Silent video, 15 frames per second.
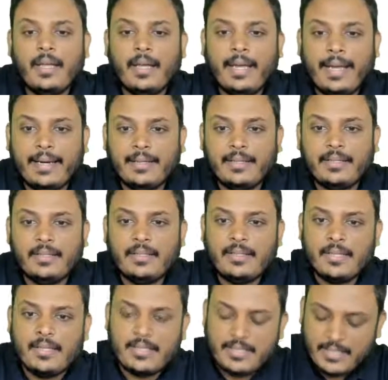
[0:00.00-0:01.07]
and
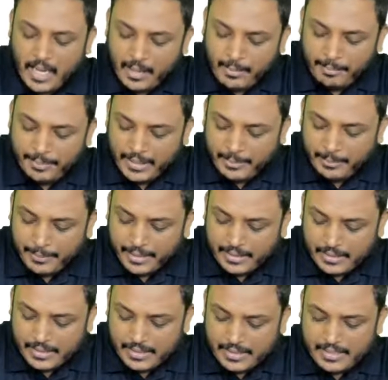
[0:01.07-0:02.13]
sampling
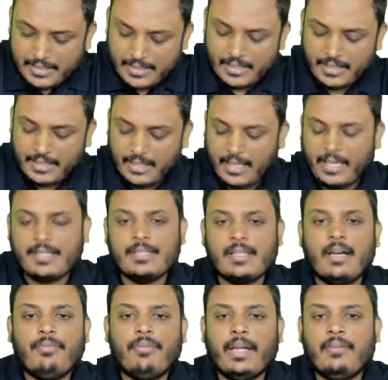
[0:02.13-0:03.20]
methods,
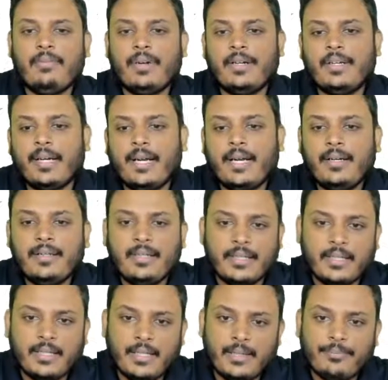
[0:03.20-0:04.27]
ISA
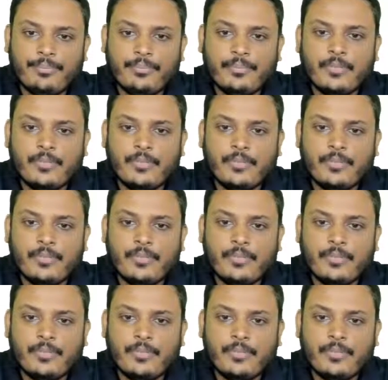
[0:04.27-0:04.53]
530.